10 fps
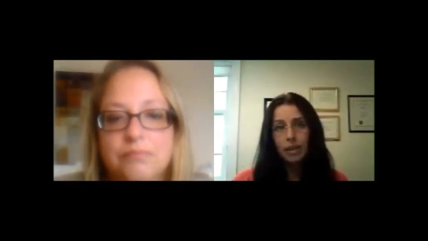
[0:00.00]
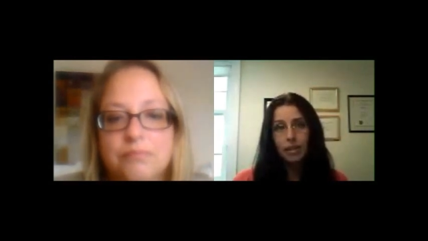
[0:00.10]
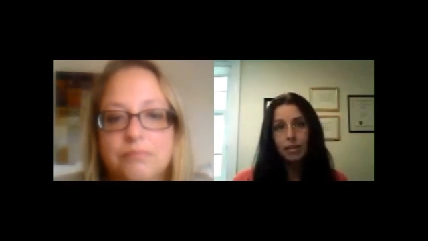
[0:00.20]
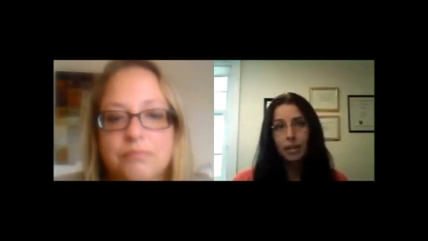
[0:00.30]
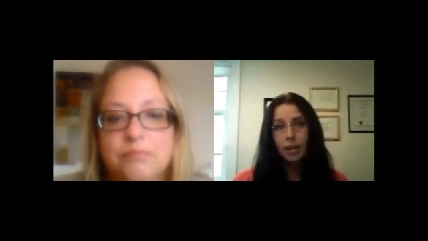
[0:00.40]

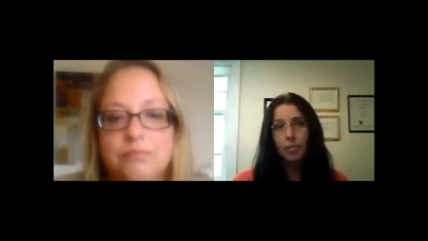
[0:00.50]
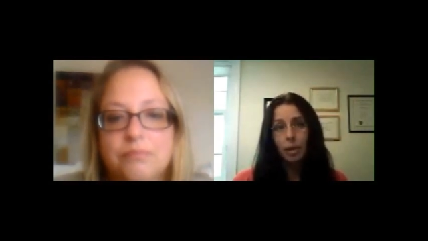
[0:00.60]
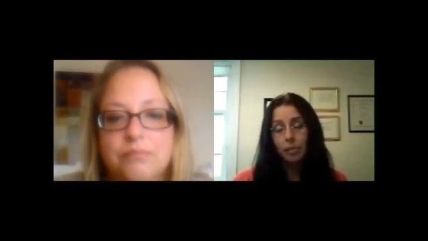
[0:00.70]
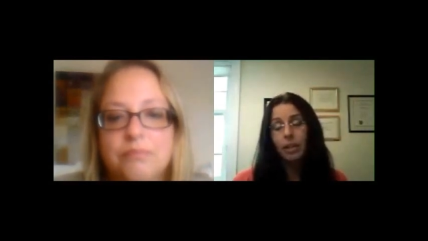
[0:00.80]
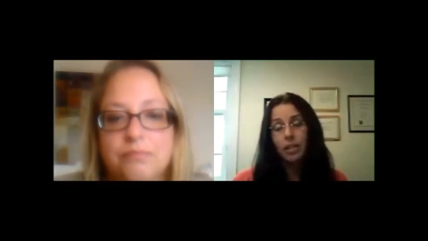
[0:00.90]
Speaker 1: amongst their
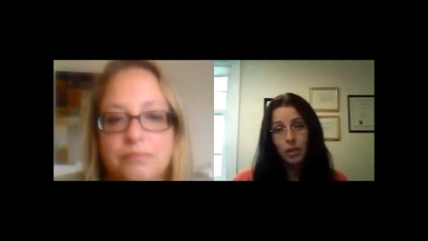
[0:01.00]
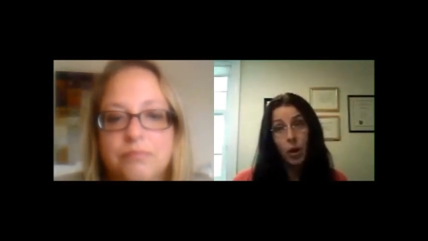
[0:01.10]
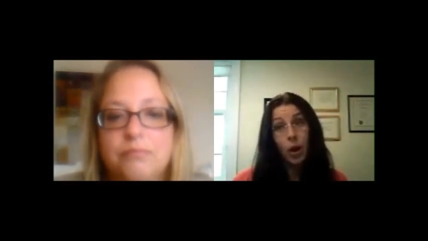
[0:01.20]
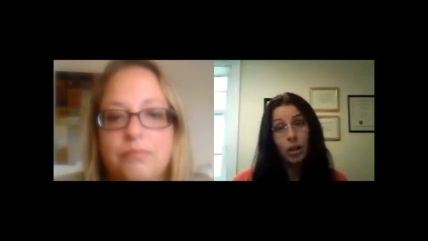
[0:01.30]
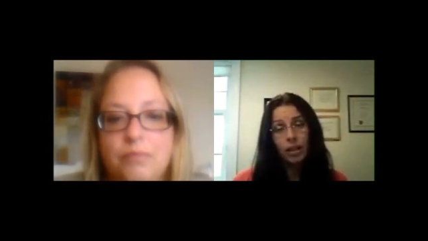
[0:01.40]
colleagues.
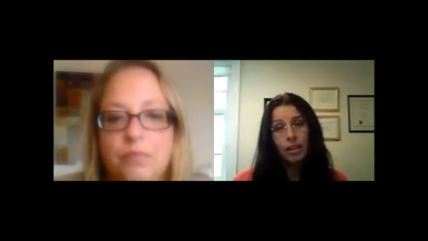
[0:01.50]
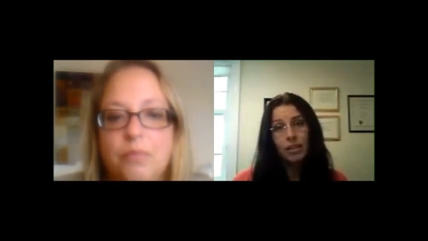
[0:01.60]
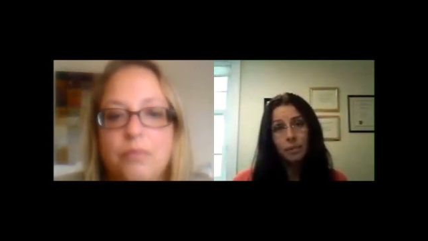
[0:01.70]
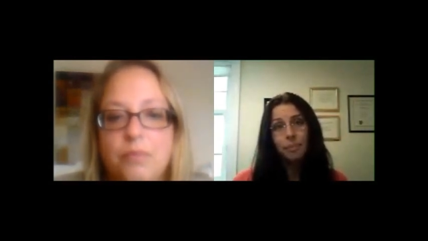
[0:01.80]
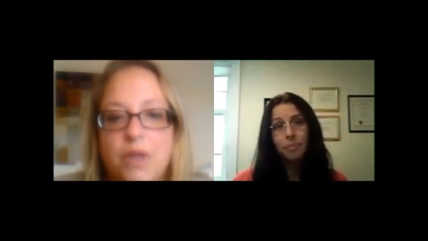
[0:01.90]

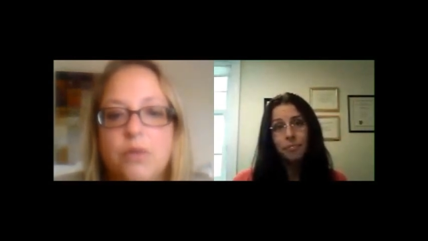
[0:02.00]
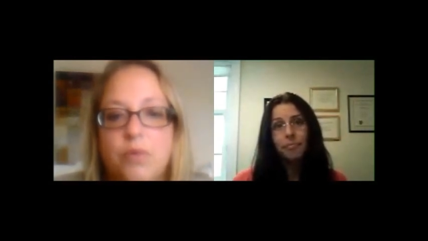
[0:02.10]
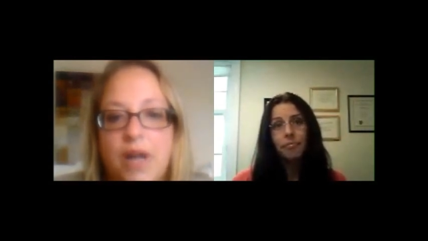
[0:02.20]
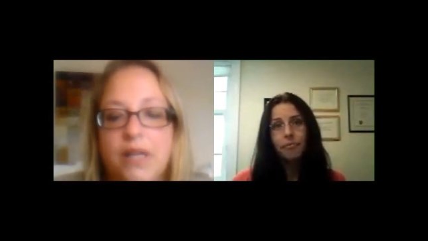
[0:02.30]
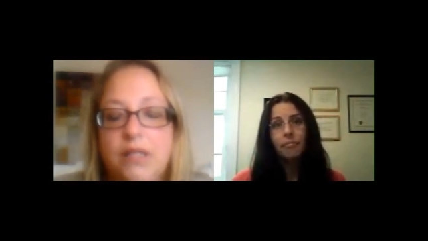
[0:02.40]
Speaker 2: Right.
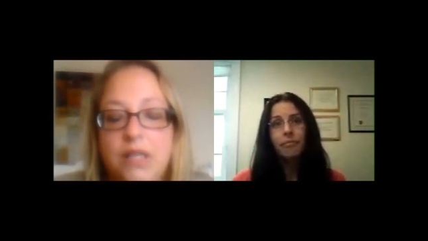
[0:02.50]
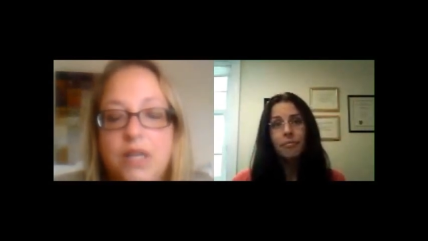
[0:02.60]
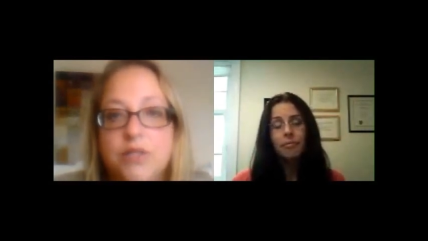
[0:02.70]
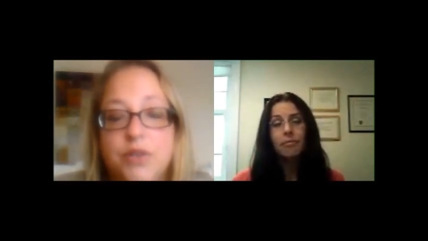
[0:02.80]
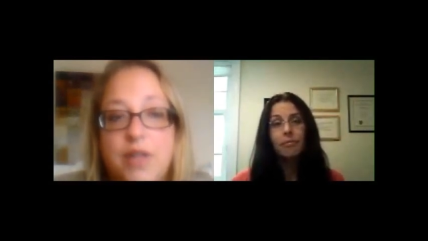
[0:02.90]
So that was
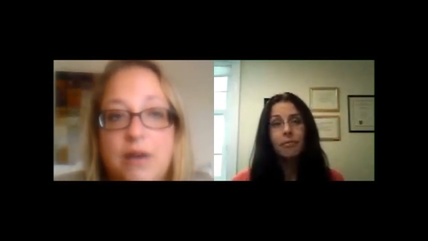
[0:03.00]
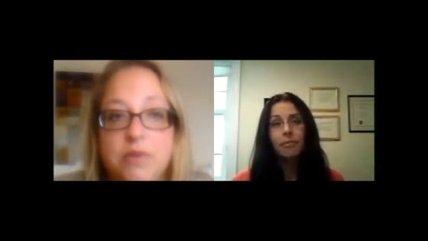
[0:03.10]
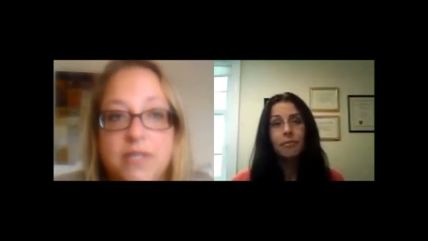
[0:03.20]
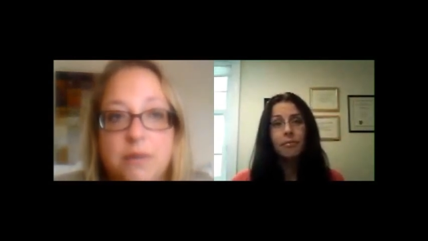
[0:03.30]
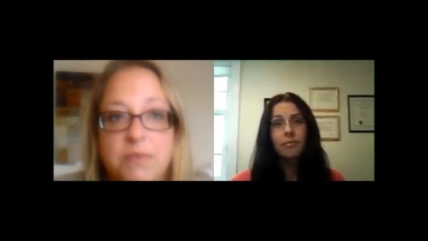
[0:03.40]

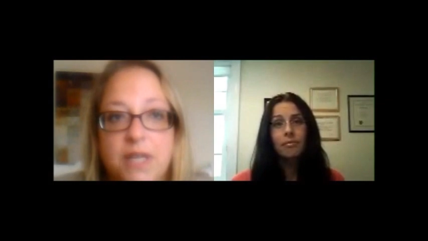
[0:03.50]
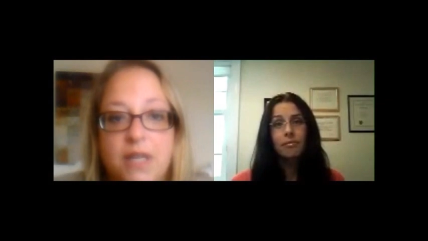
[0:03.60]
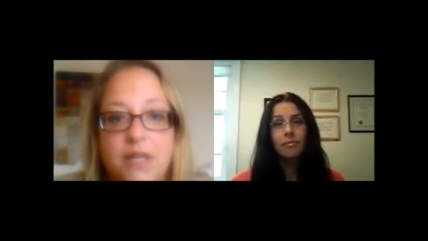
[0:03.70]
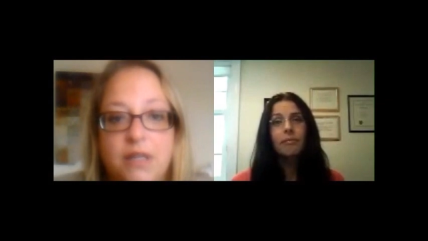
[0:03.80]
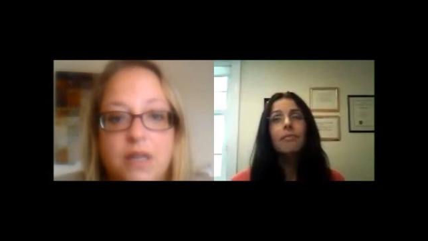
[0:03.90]
something
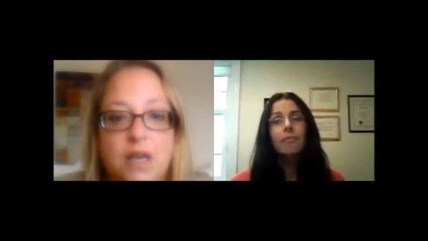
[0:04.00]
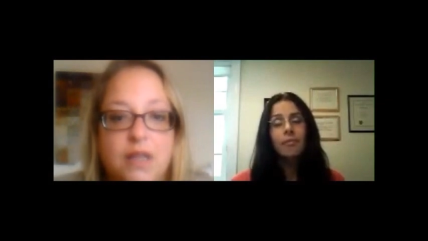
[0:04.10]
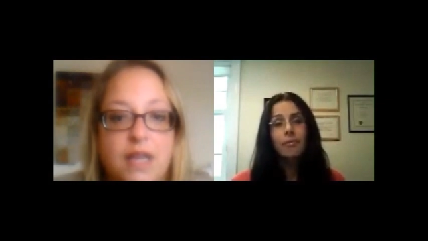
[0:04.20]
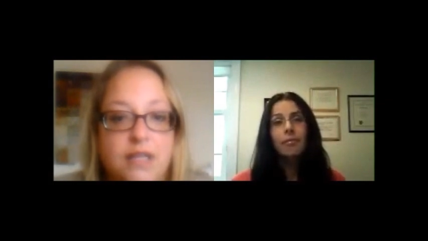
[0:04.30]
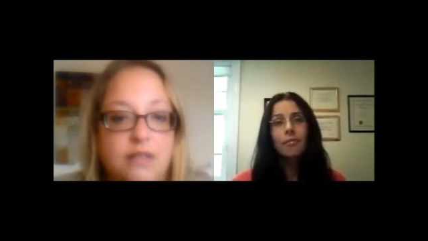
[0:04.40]
that
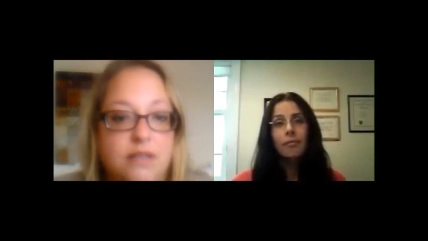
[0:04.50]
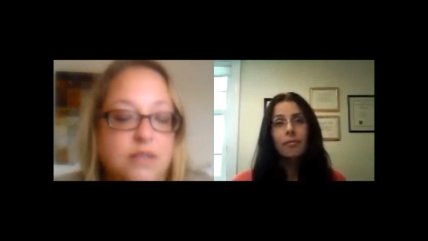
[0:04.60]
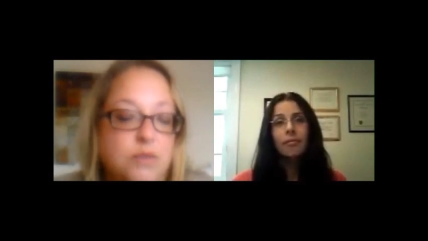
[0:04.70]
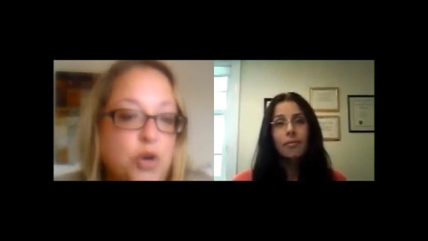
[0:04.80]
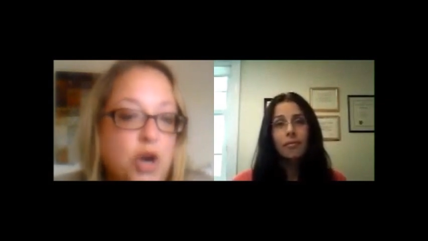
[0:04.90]
surprised
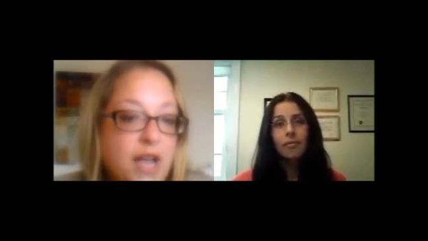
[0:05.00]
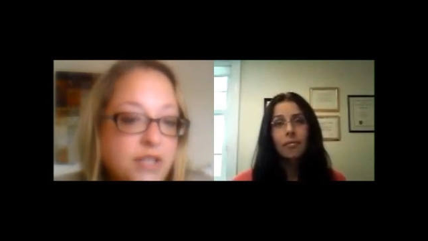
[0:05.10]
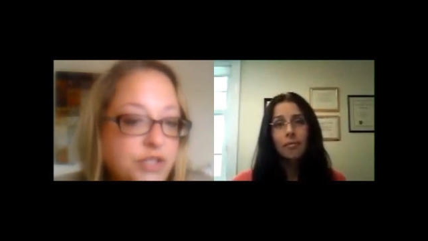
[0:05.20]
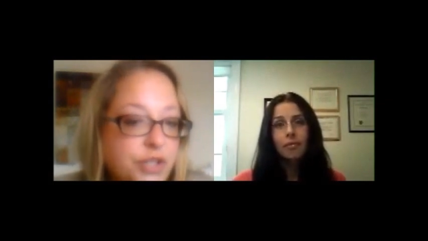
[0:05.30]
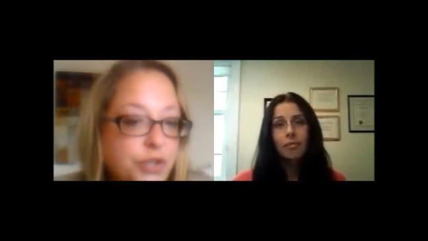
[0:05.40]
you, or
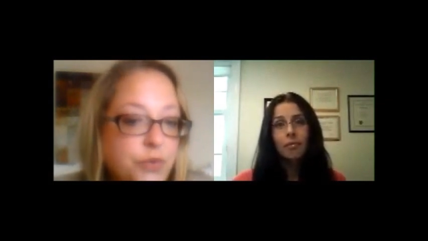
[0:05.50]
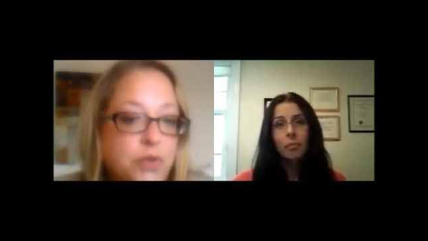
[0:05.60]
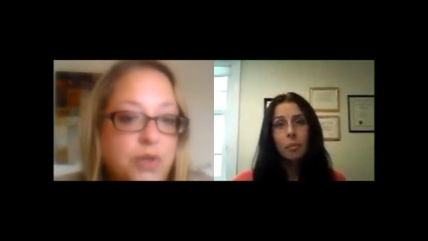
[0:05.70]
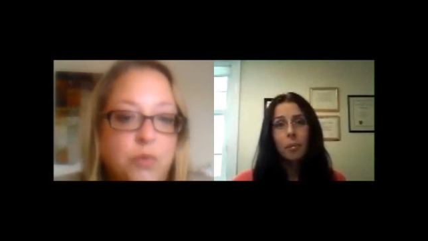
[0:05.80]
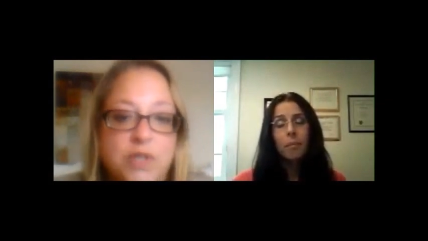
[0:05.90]
was there
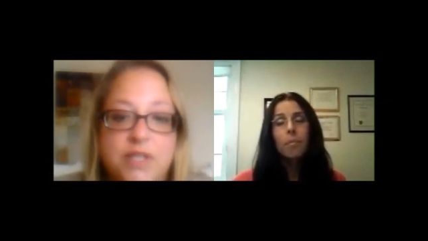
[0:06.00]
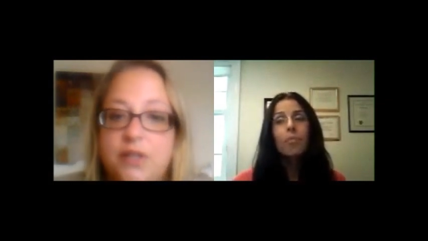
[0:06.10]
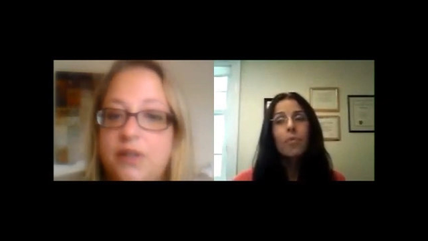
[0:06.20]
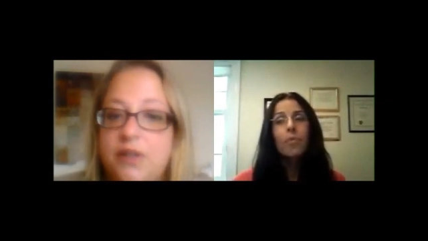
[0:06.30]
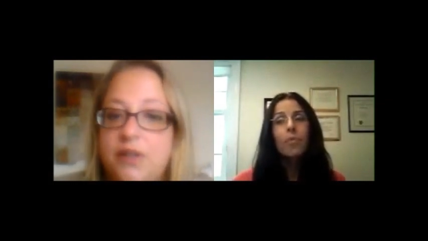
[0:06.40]

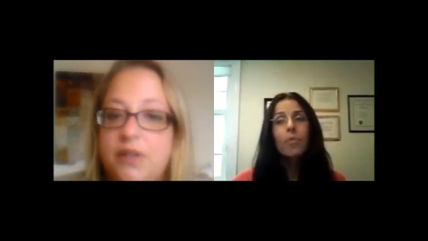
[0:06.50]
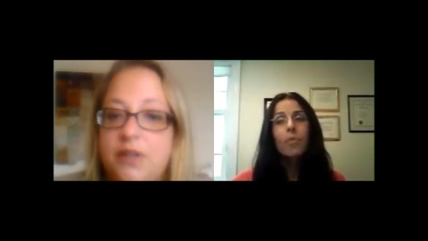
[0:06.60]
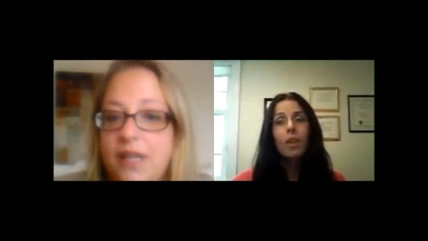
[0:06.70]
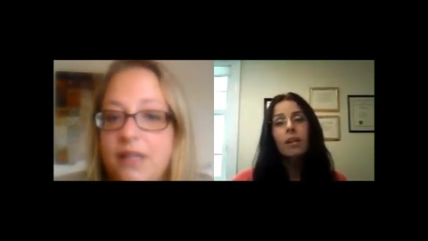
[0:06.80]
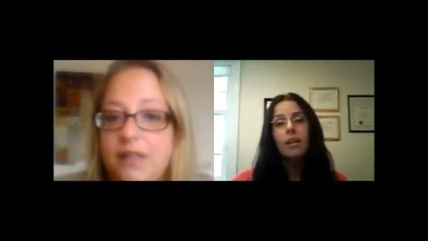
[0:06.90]
anything
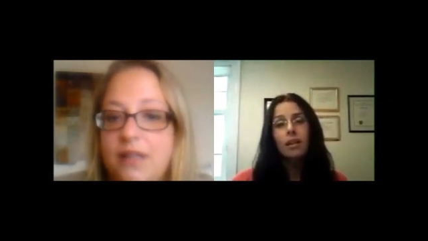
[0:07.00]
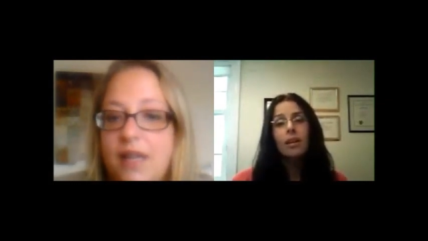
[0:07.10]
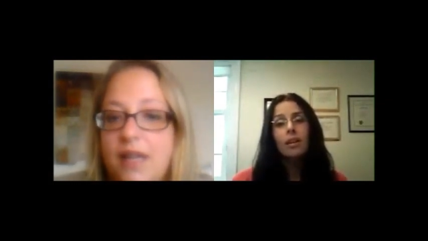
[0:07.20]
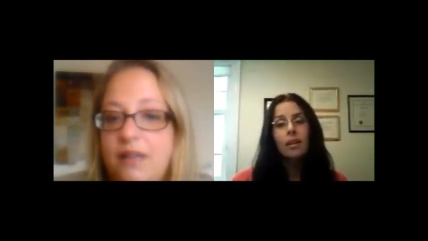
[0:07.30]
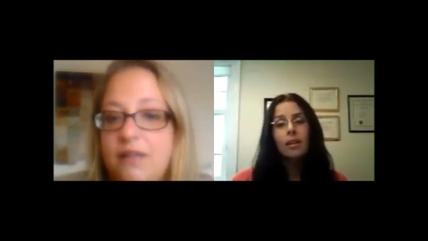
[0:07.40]
that surprised